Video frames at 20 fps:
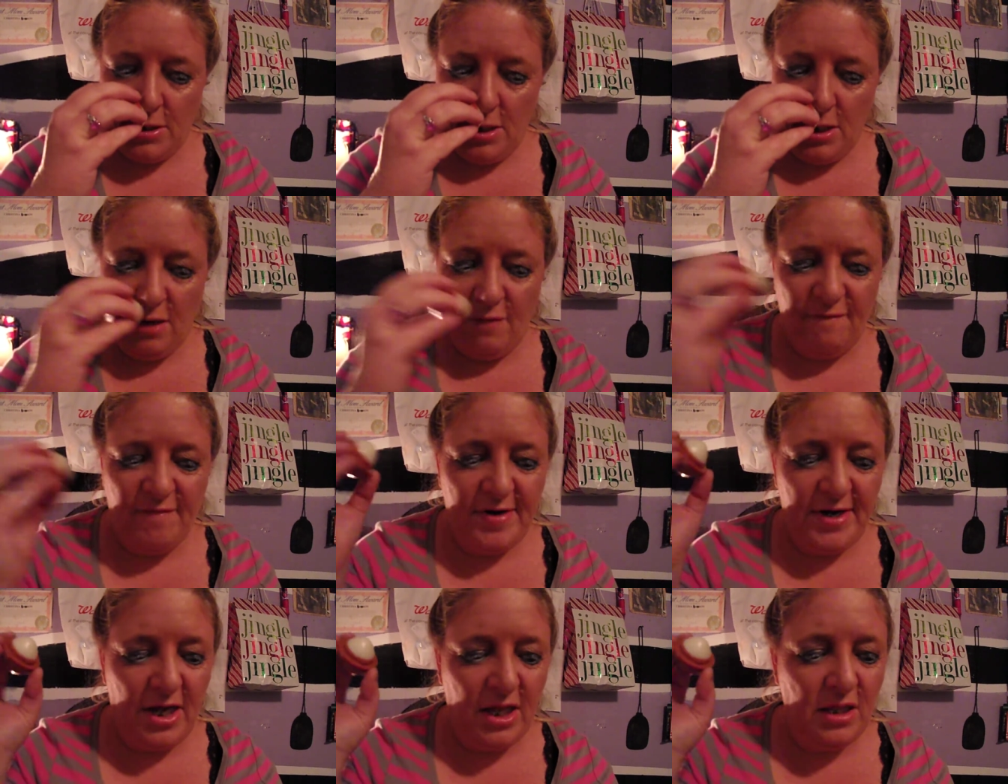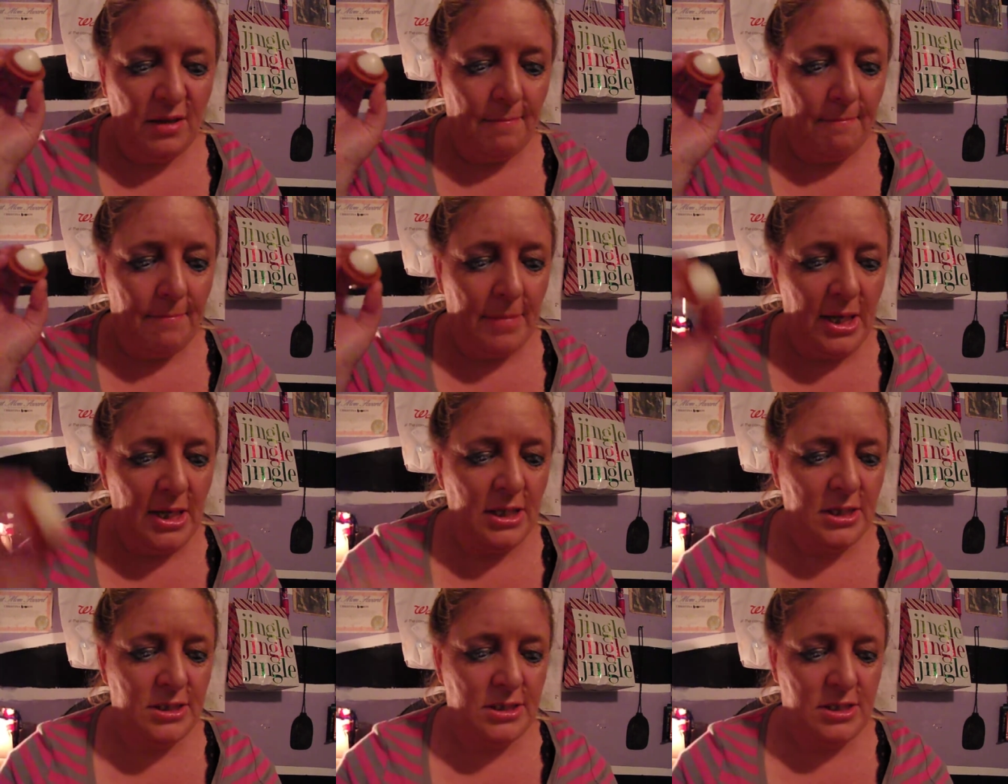It's like a vanilla
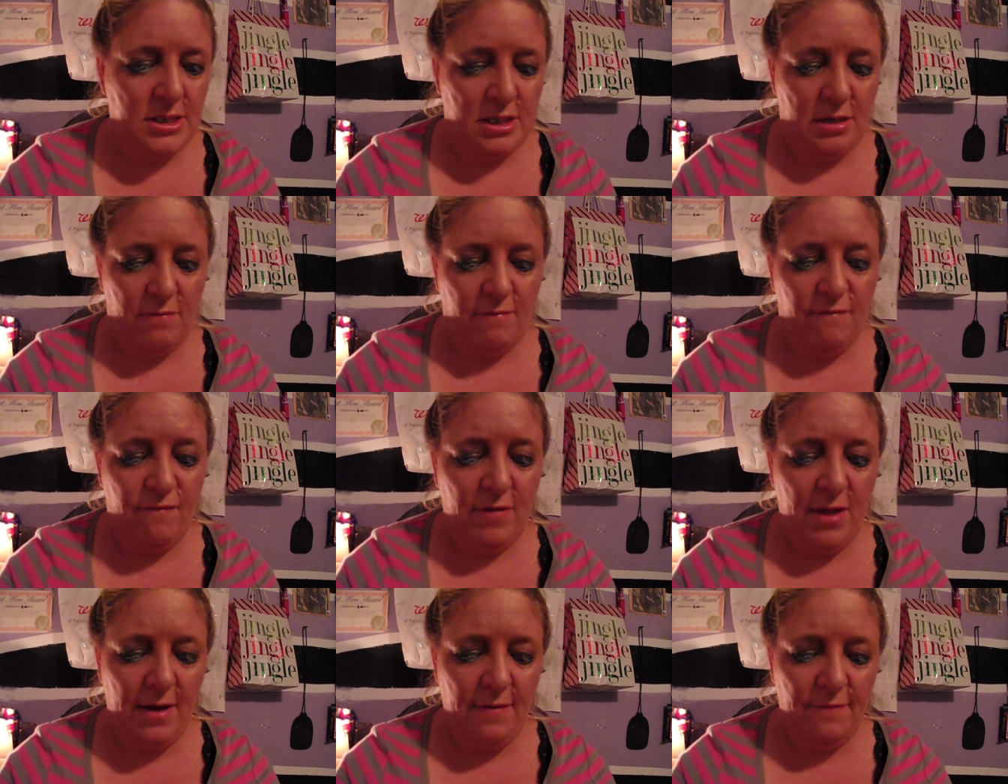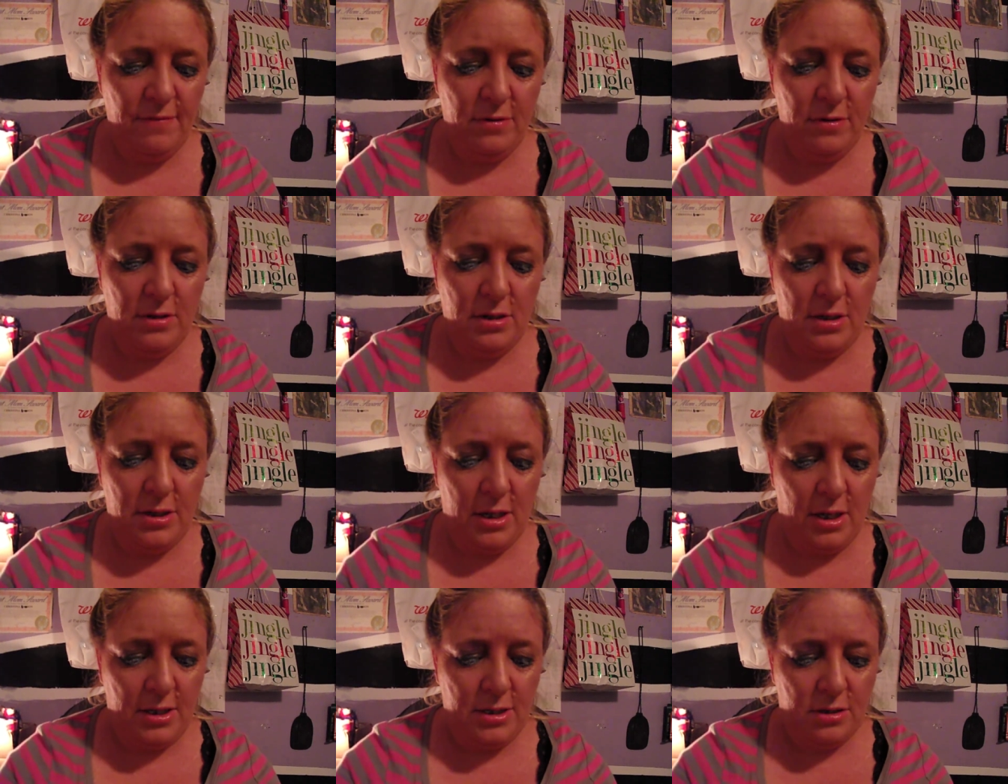mint
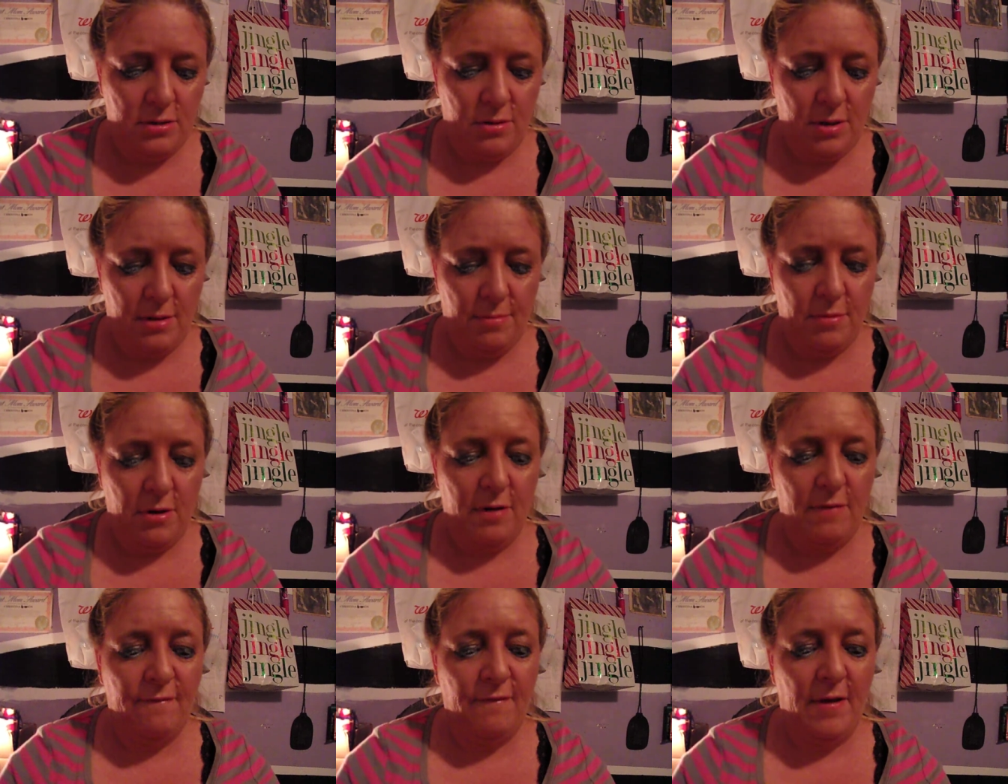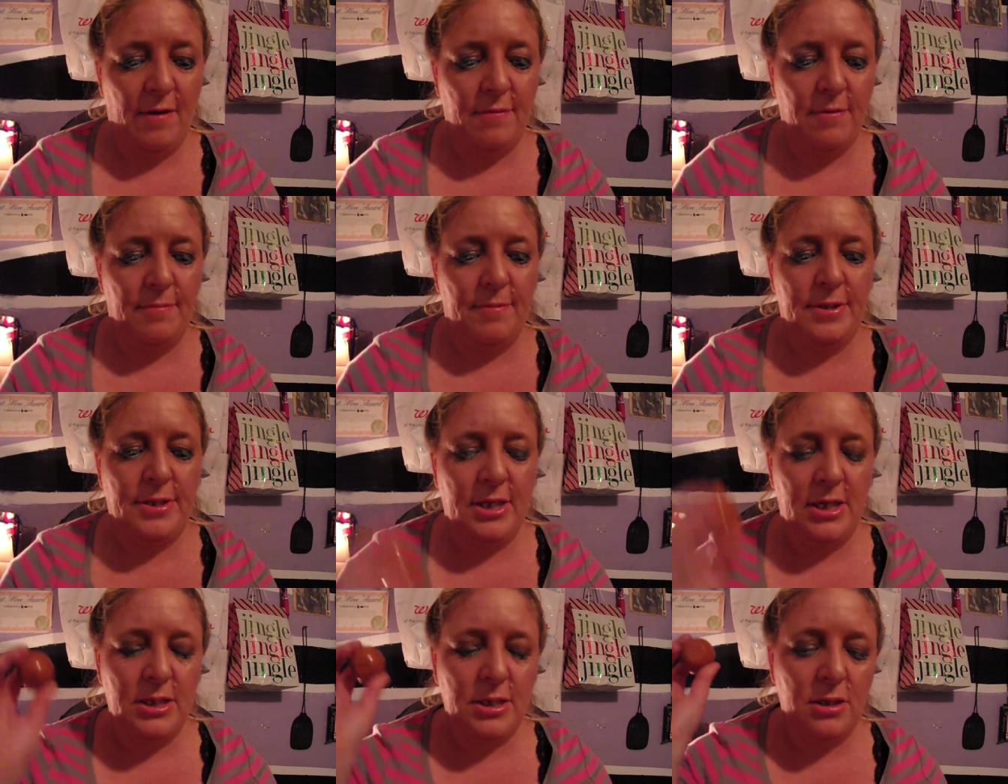flavor, not a cranberry flavor,
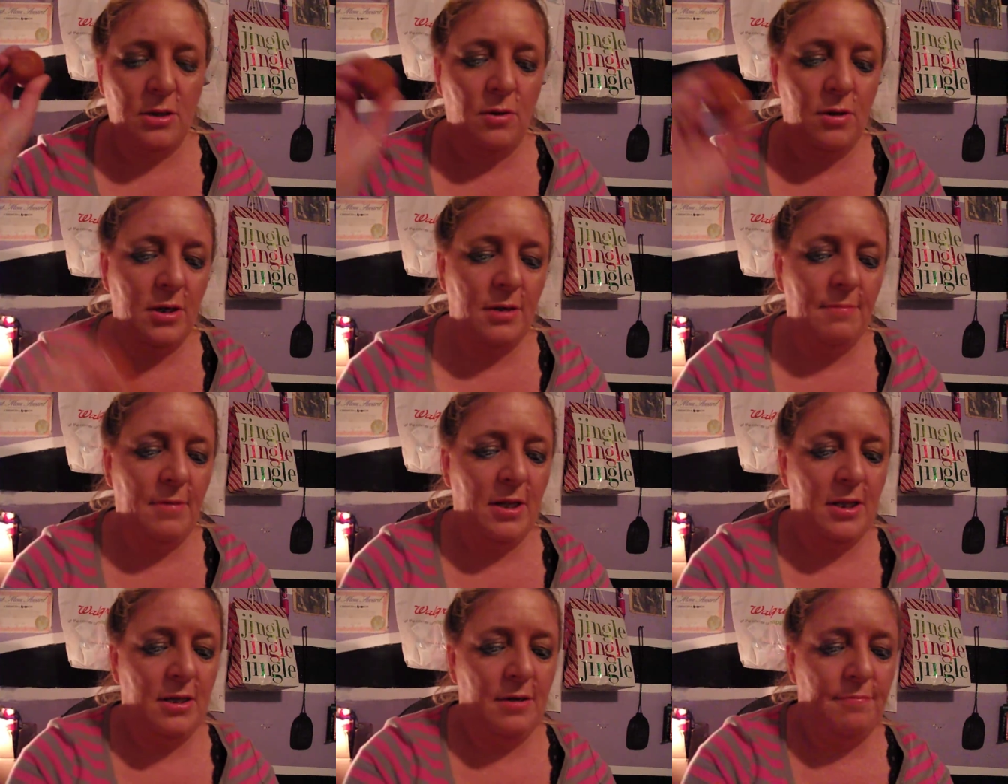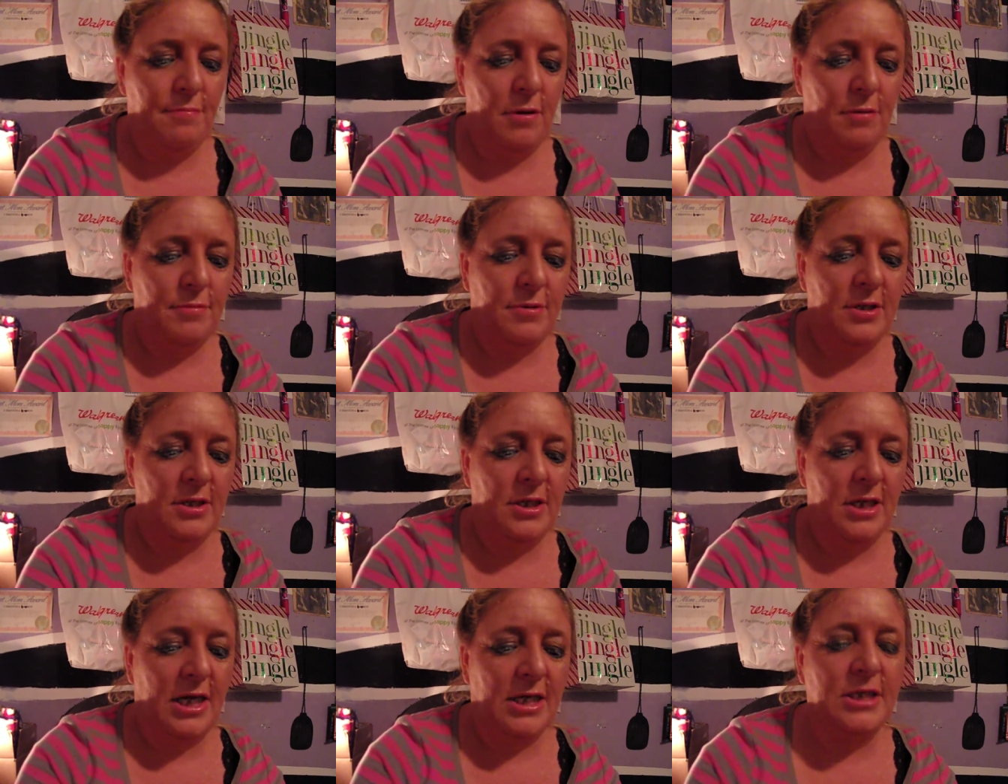but these are going in my lip
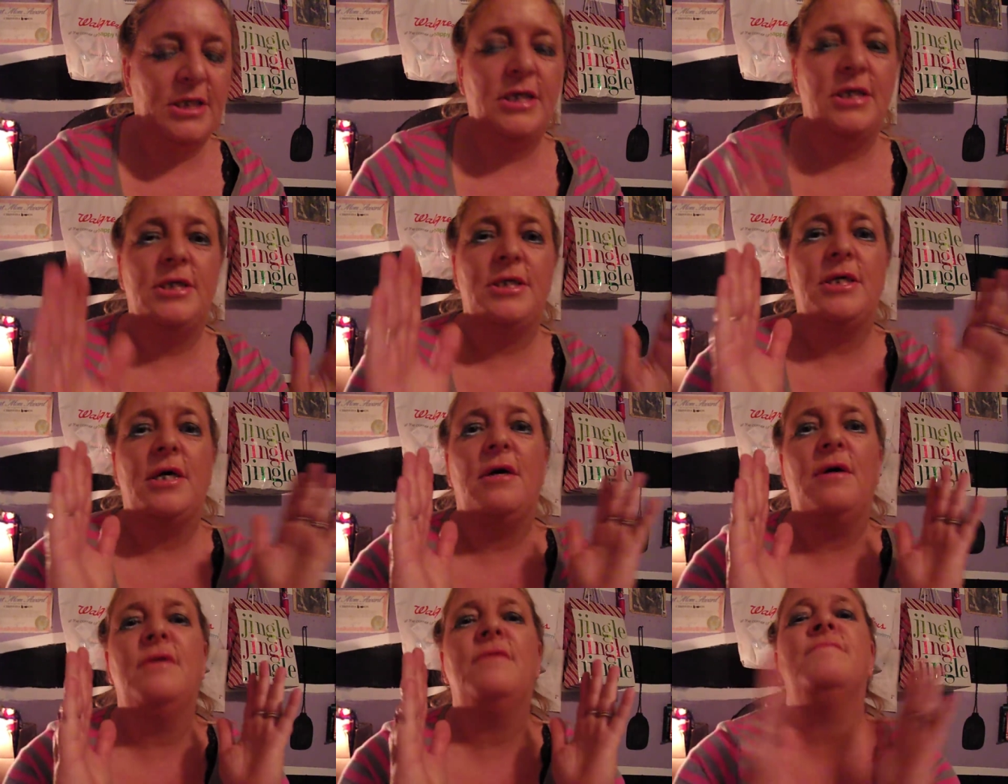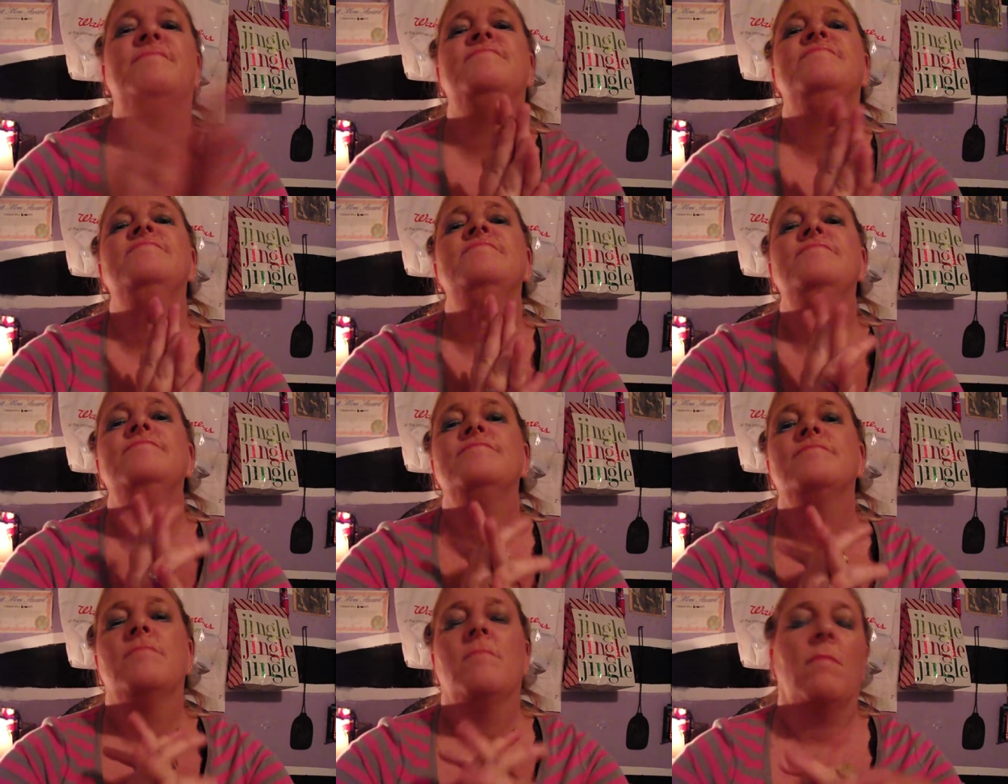balm collection, so
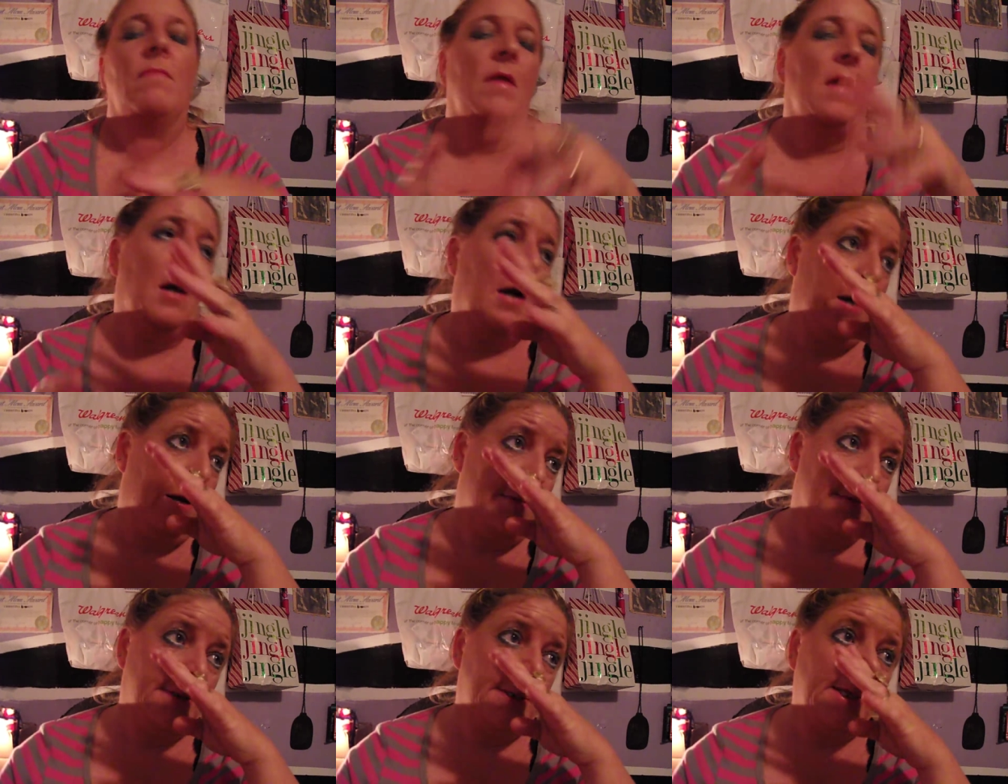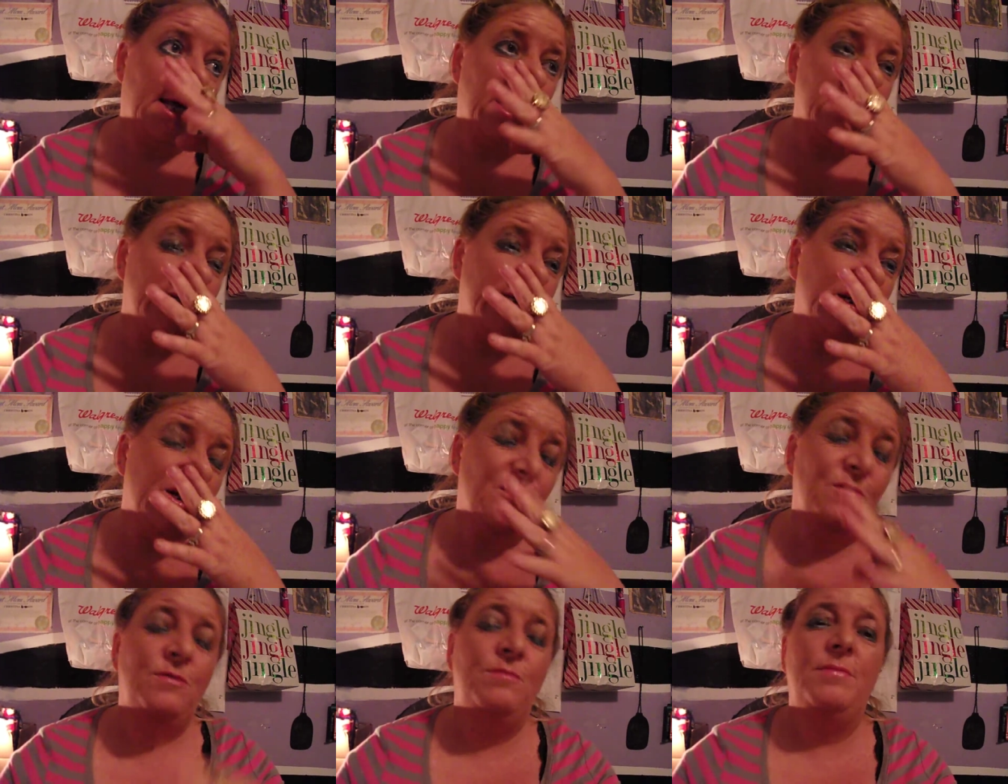um, stay
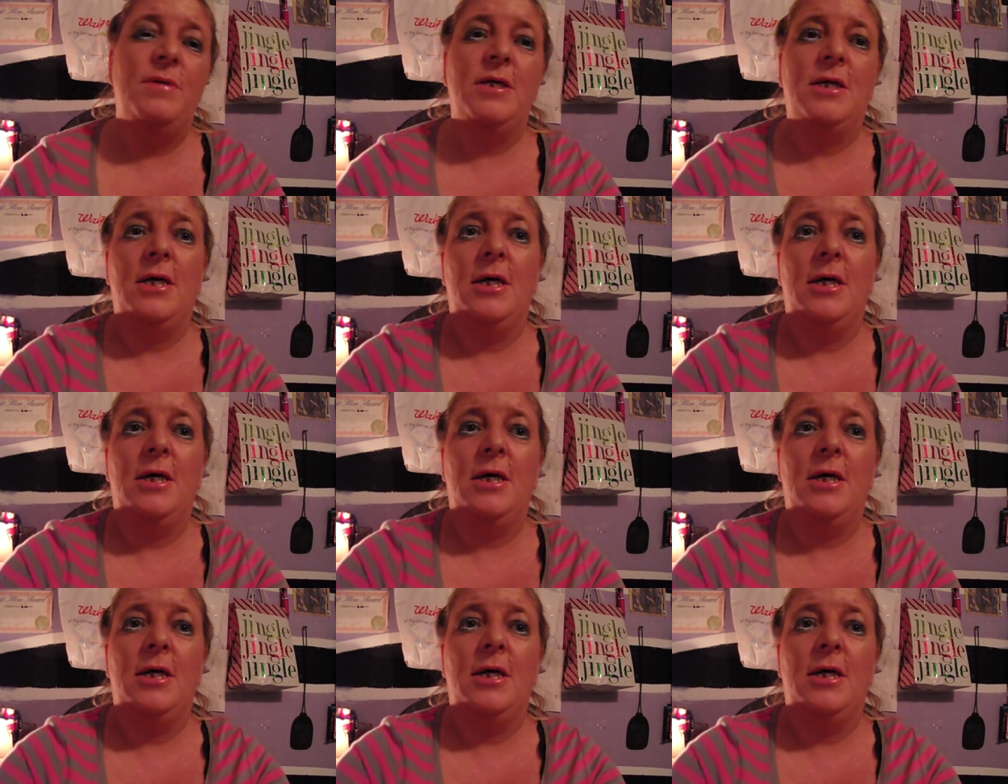tuned